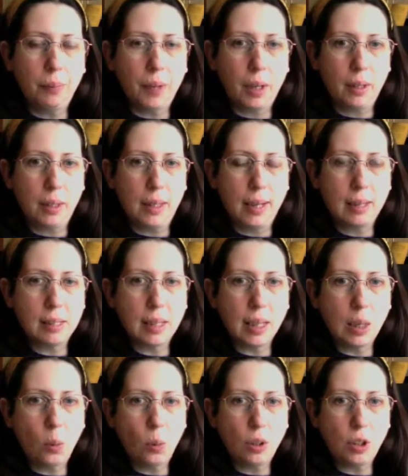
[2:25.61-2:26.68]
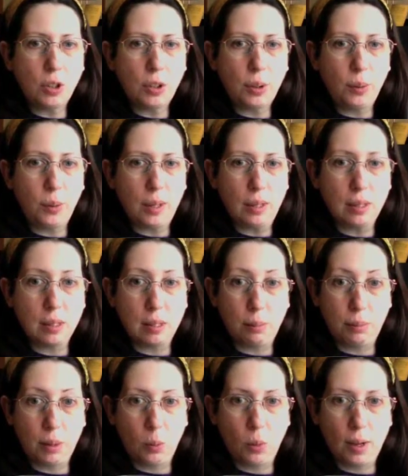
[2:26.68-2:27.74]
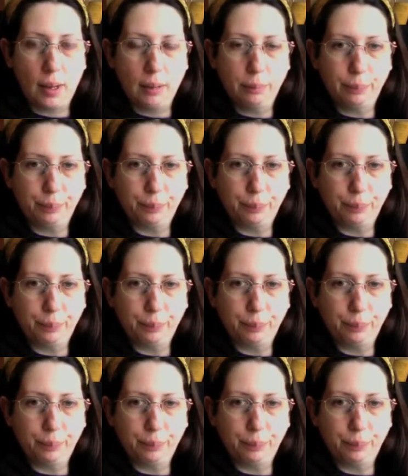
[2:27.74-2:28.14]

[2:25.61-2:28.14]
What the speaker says: The next thing you want to do is sip the wine.